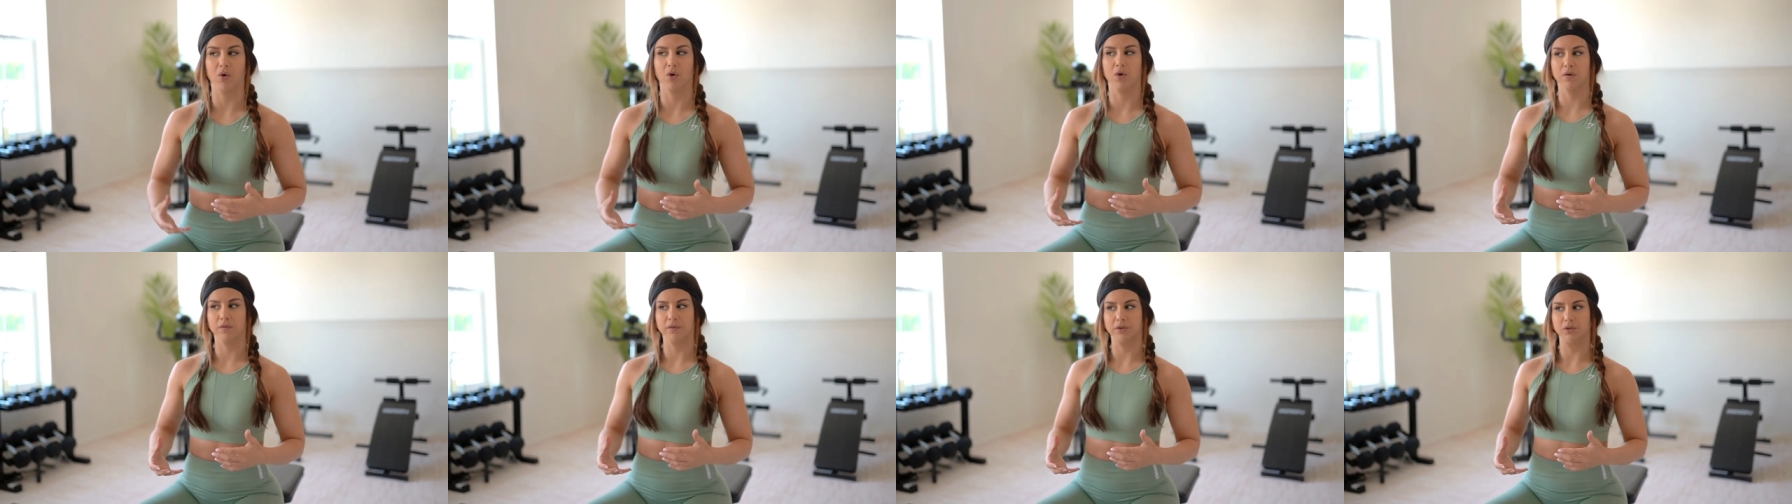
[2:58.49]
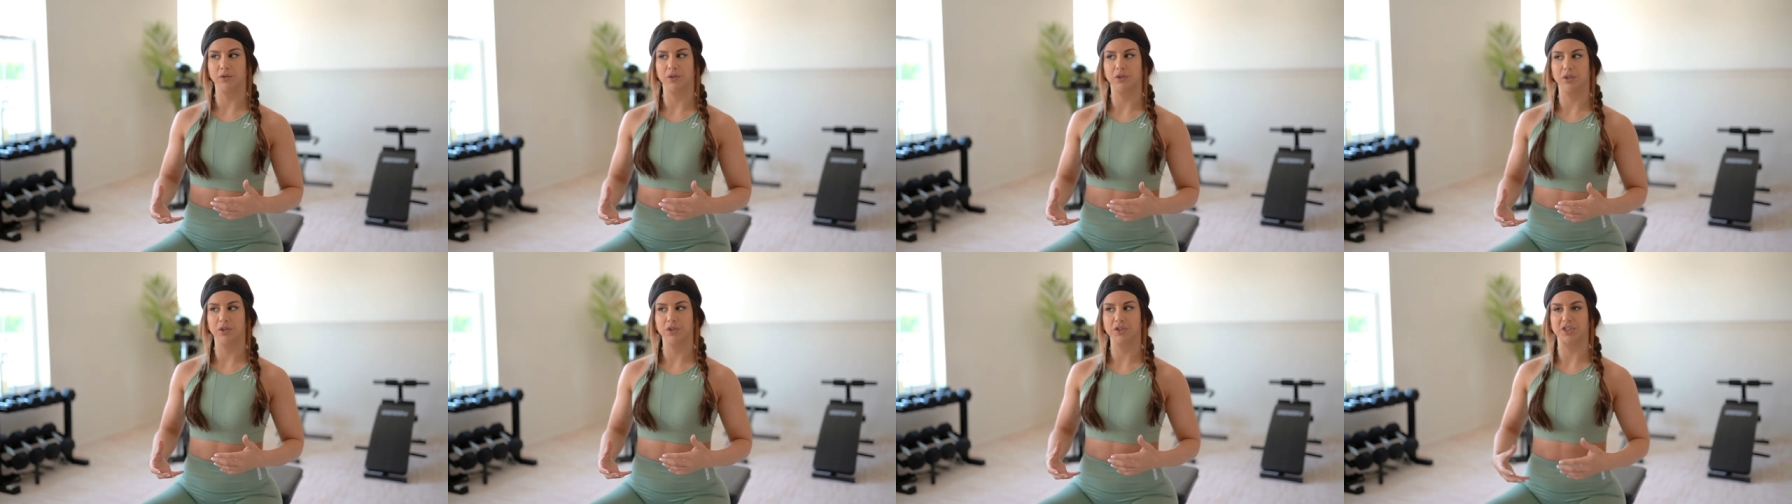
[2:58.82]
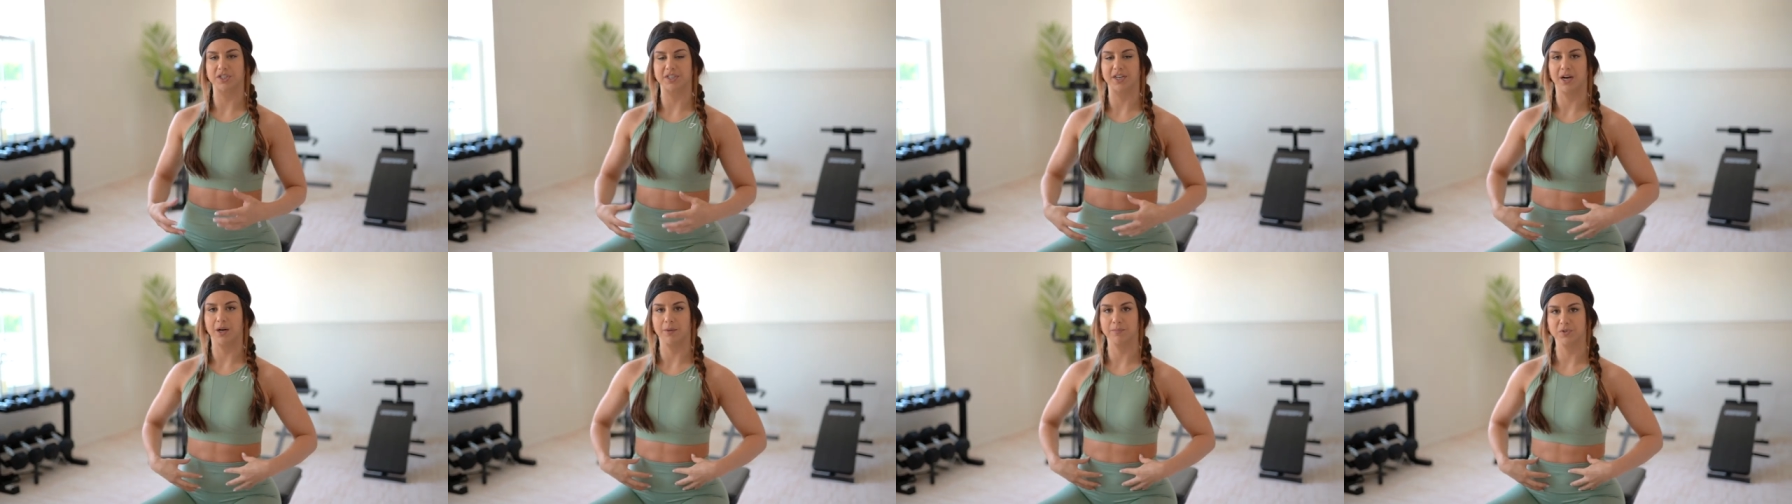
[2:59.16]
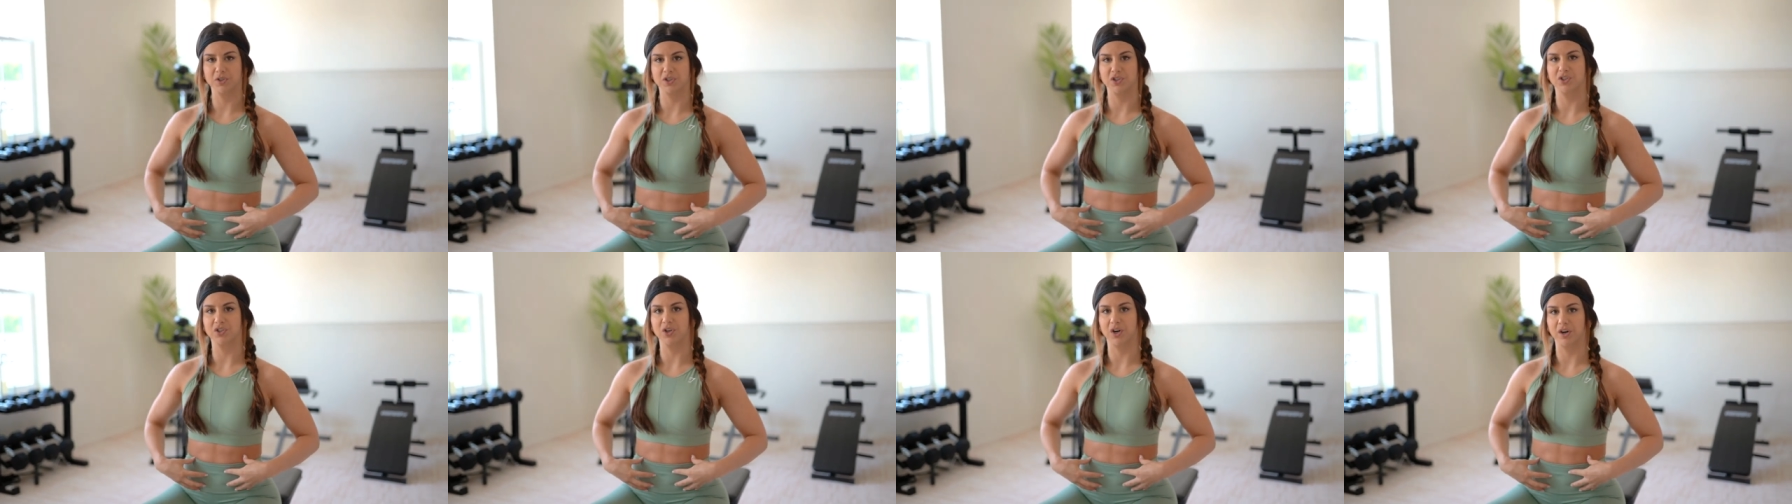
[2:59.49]
overall just
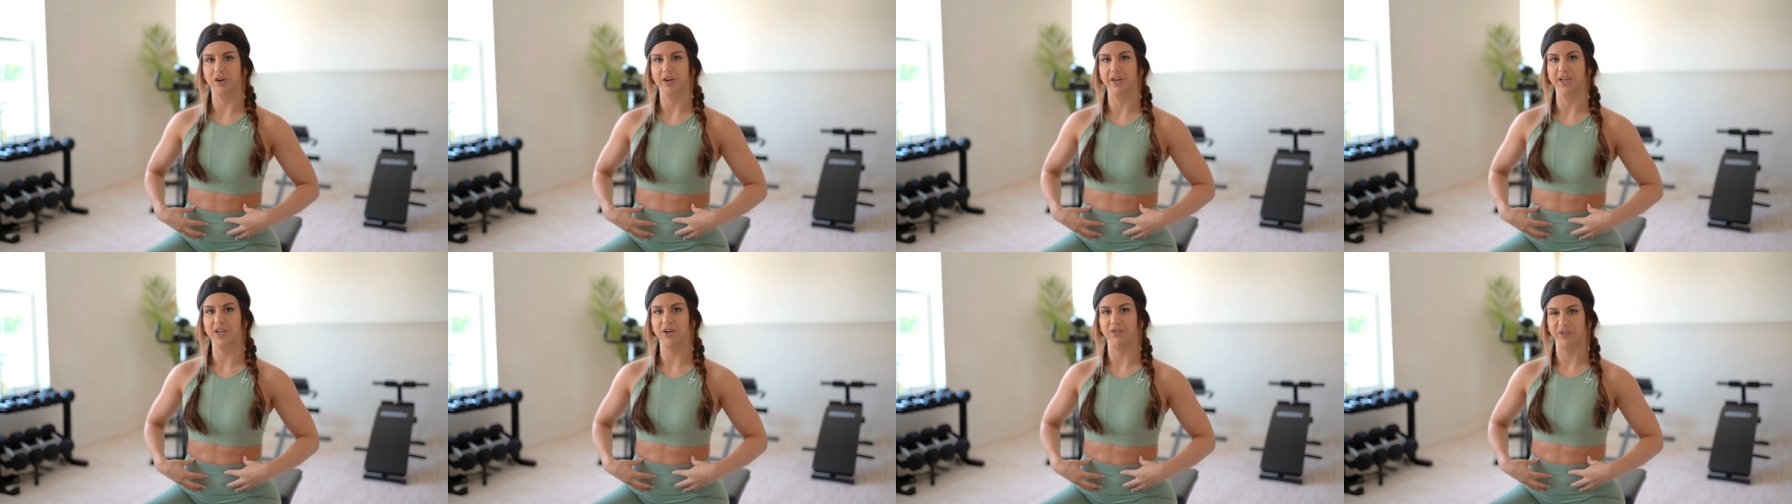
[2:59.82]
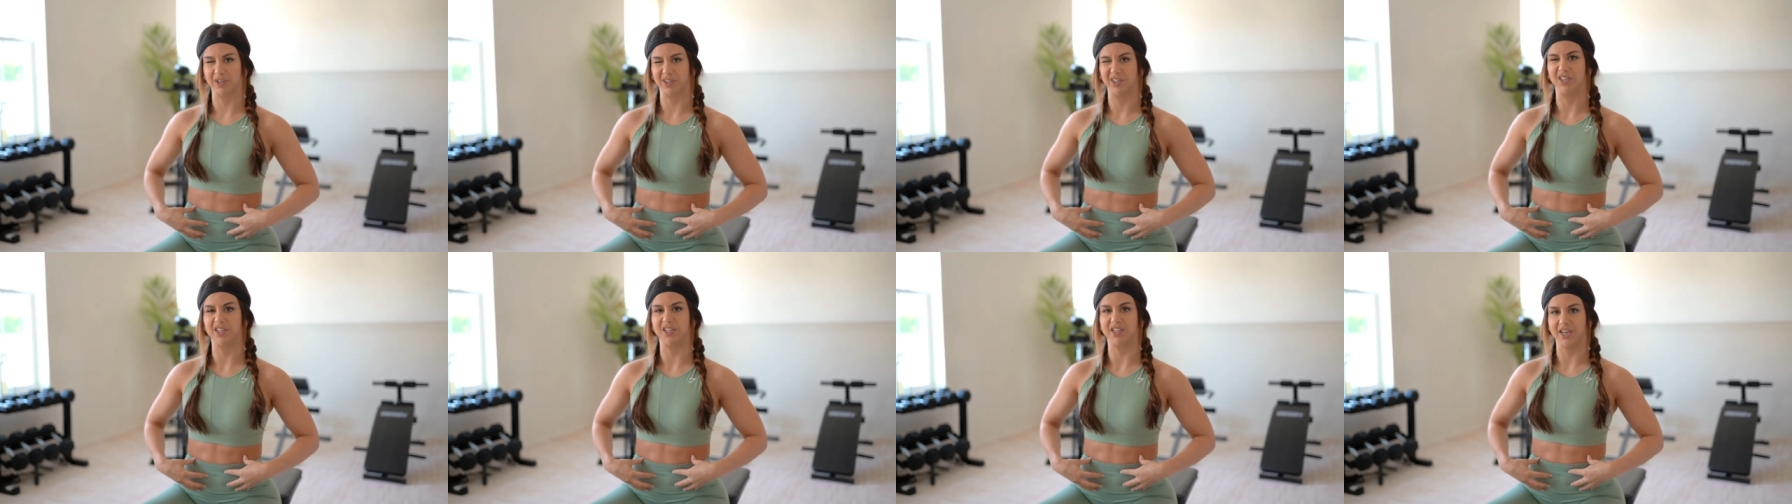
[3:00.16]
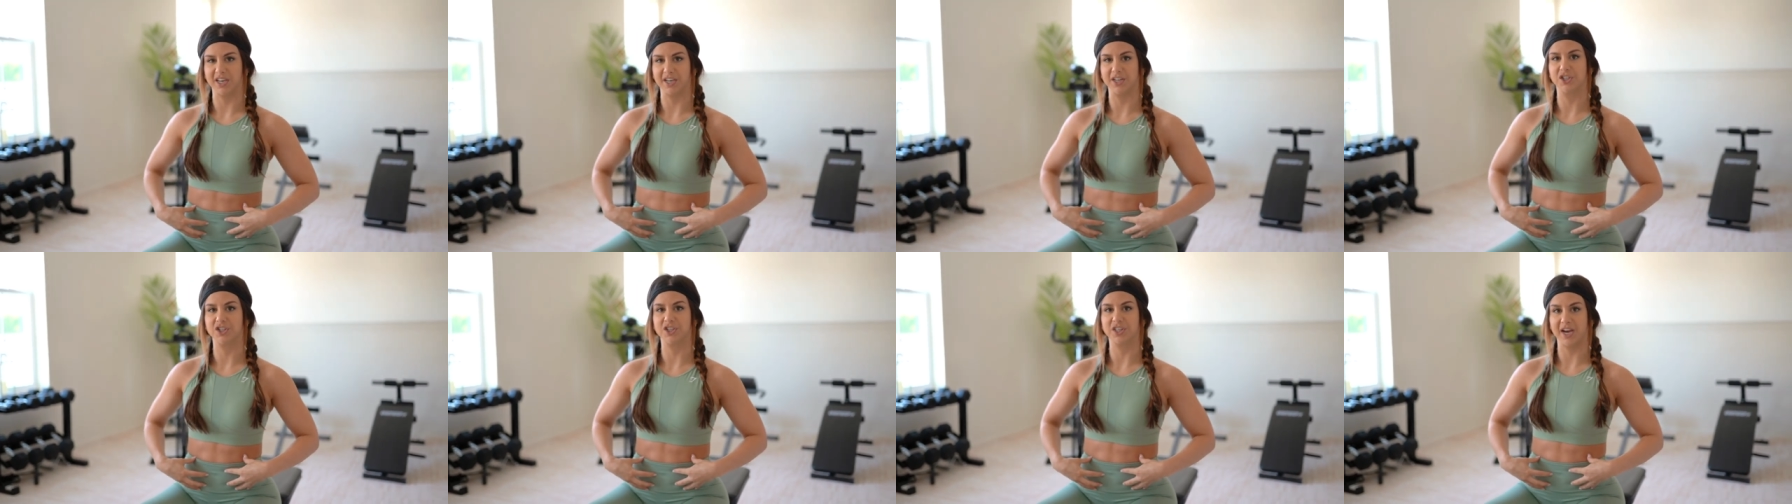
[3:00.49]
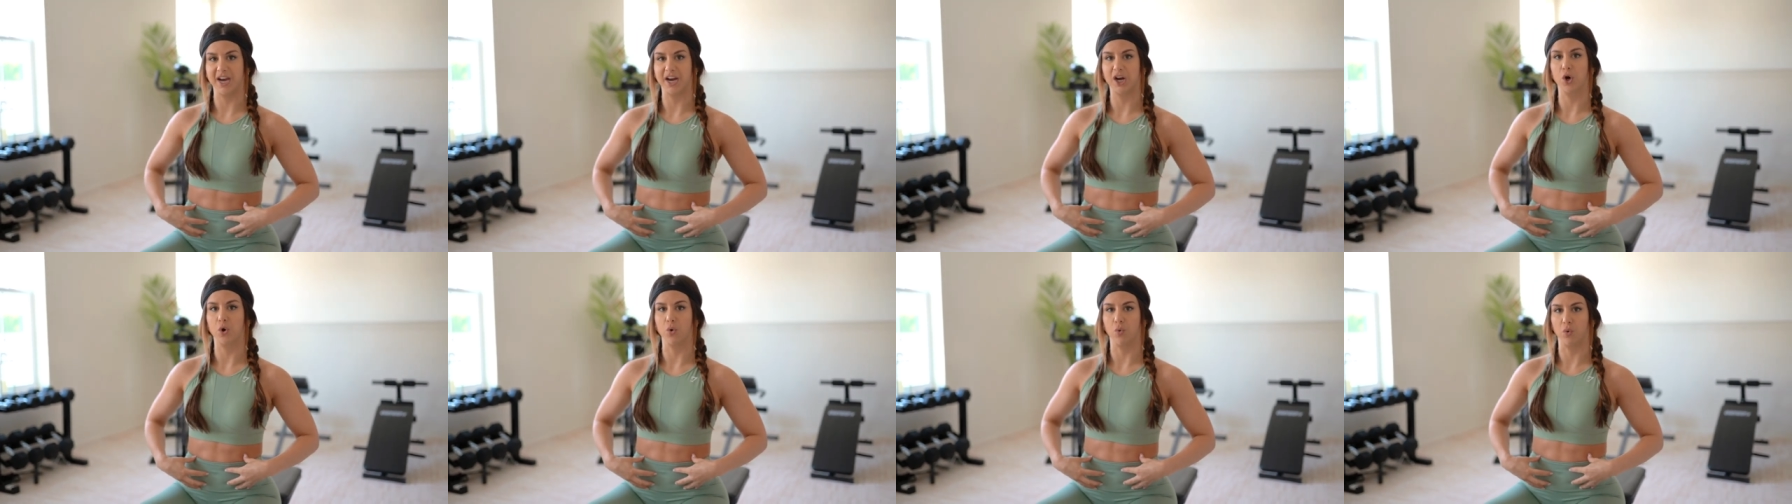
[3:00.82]
helps to target and really engage
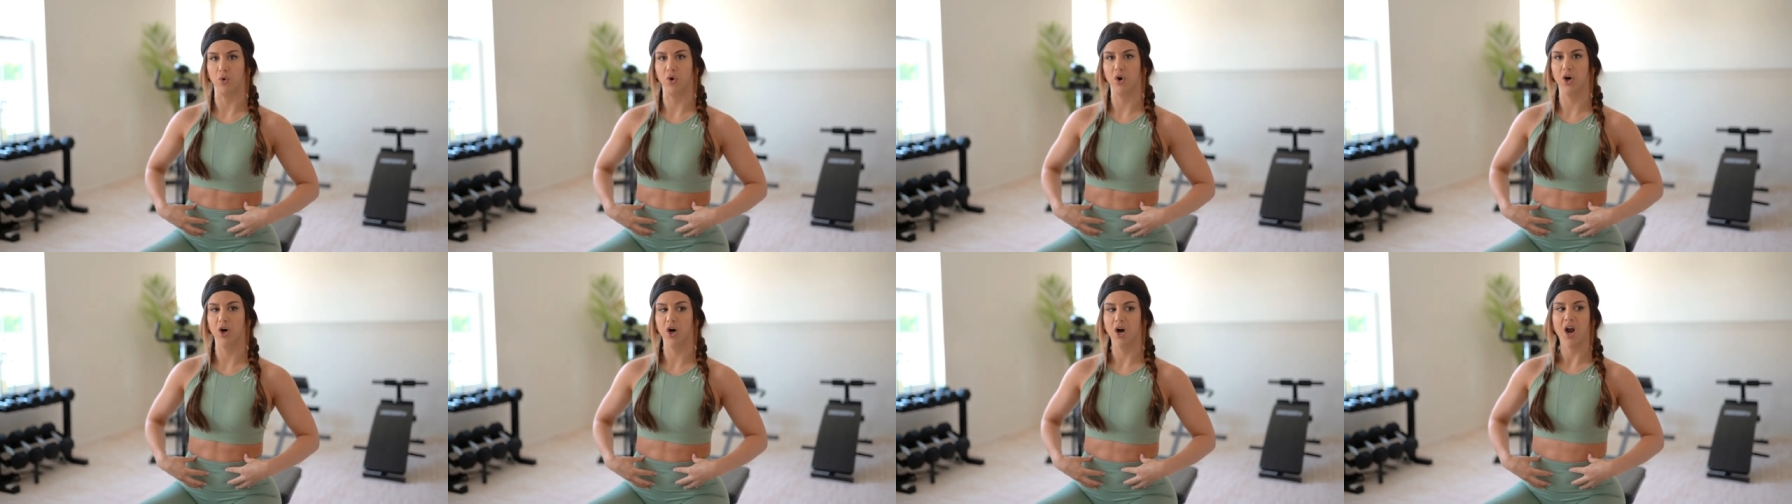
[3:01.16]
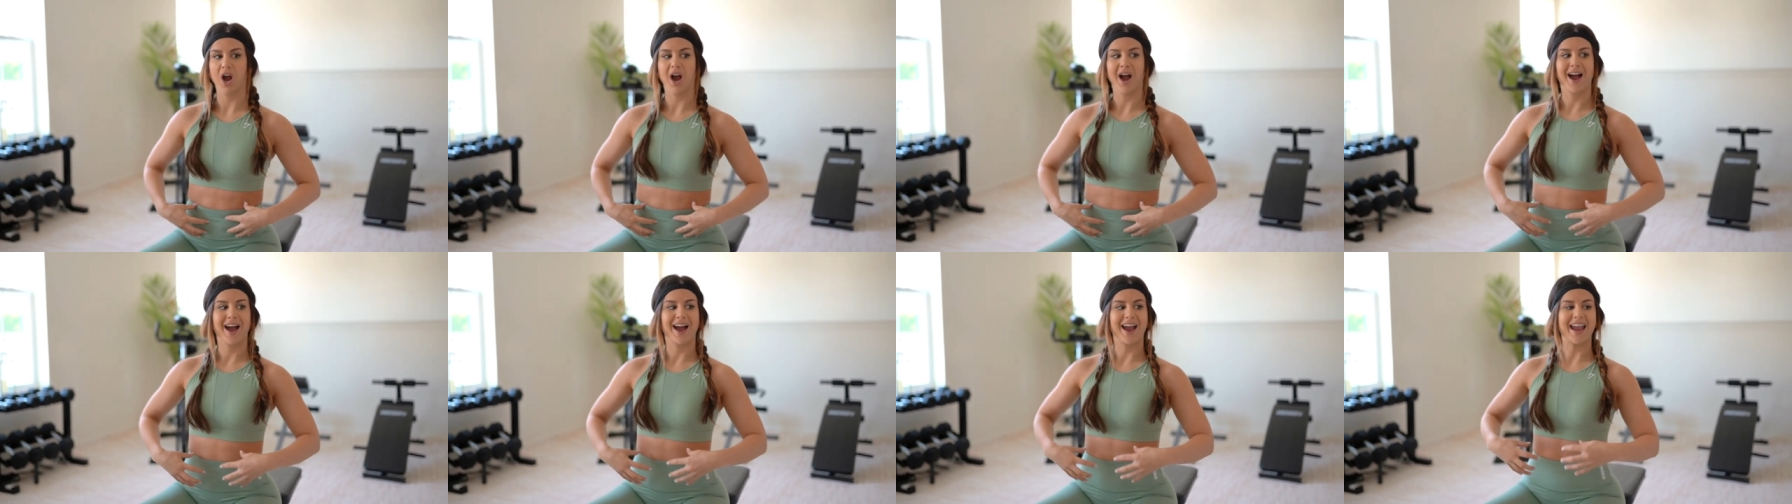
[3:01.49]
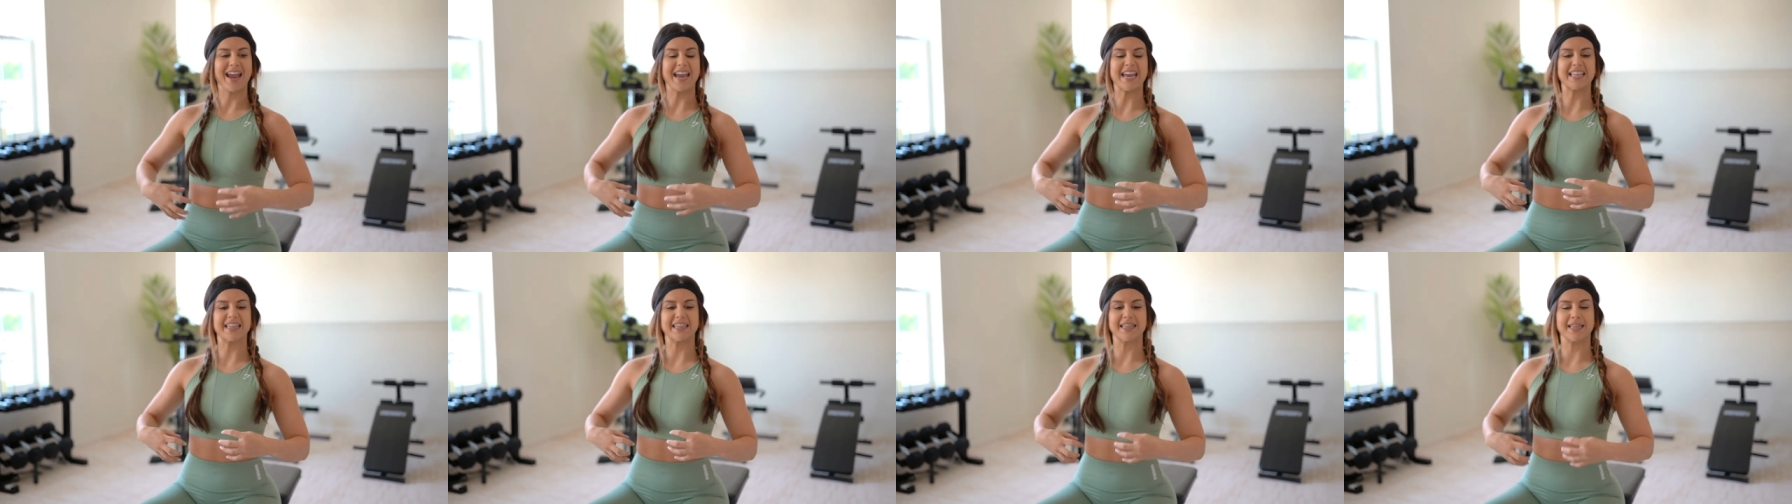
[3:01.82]
that core a